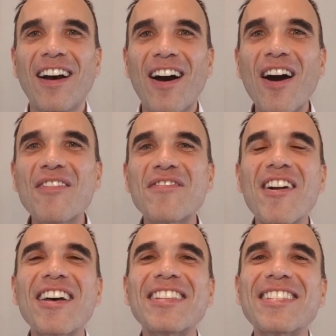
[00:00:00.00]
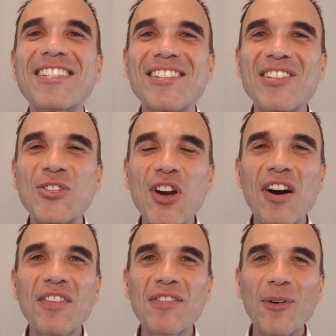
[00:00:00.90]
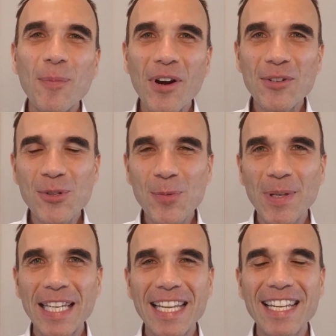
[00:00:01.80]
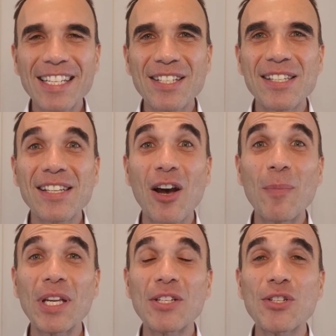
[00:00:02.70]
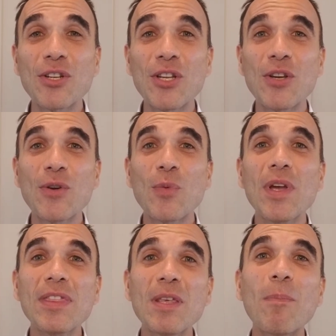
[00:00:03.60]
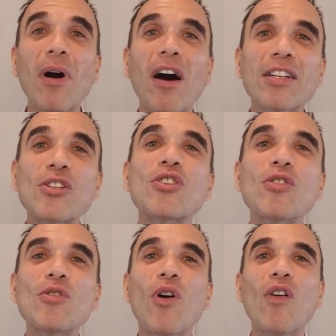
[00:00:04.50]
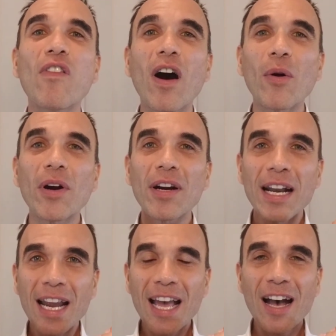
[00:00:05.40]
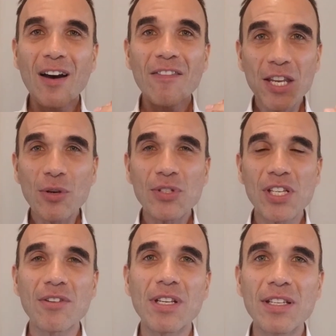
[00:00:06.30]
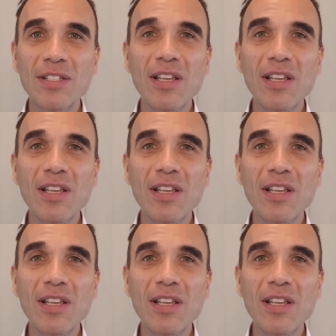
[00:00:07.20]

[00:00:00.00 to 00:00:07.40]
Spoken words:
Hi friends, this is John from Conscious Beginnings coming to you with the part 2 of our video series,